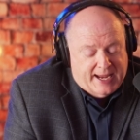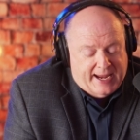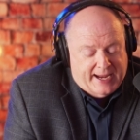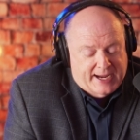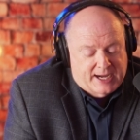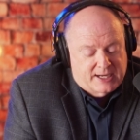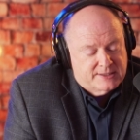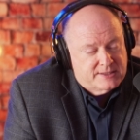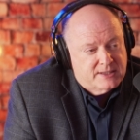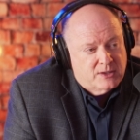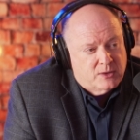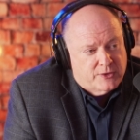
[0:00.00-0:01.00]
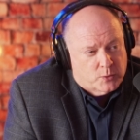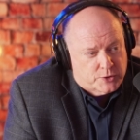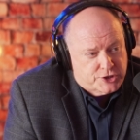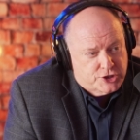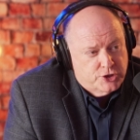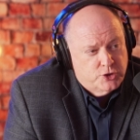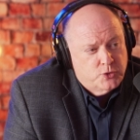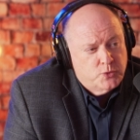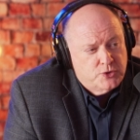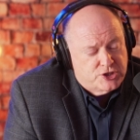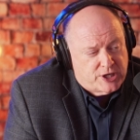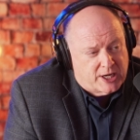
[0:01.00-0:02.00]
and there were two
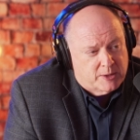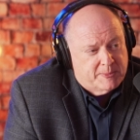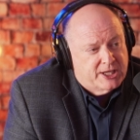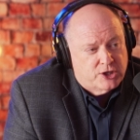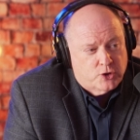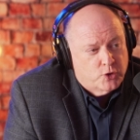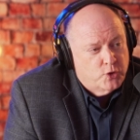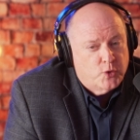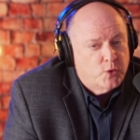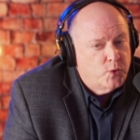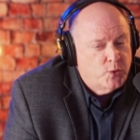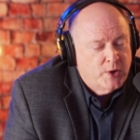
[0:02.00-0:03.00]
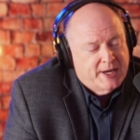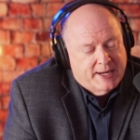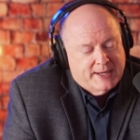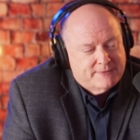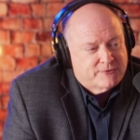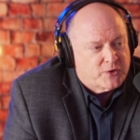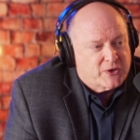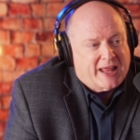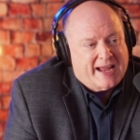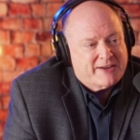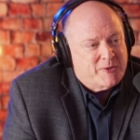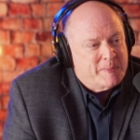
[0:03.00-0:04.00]
gentlemen who, for
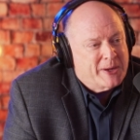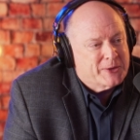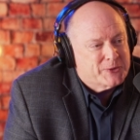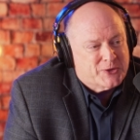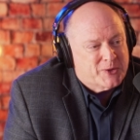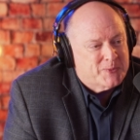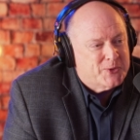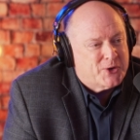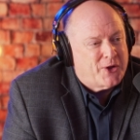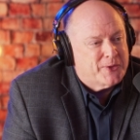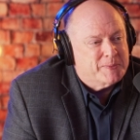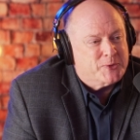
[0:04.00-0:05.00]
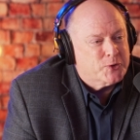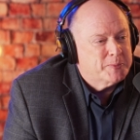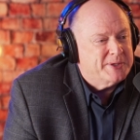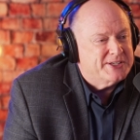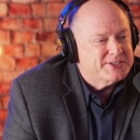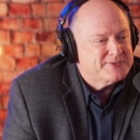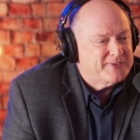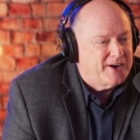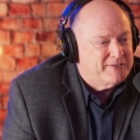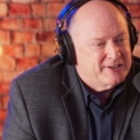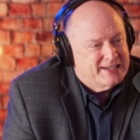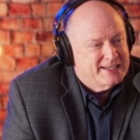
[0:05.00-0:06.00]
lack of a better term, we'll call them groupies
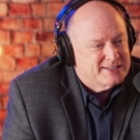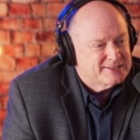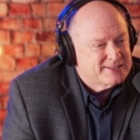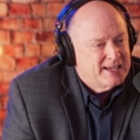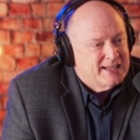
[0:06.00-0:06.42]
of his,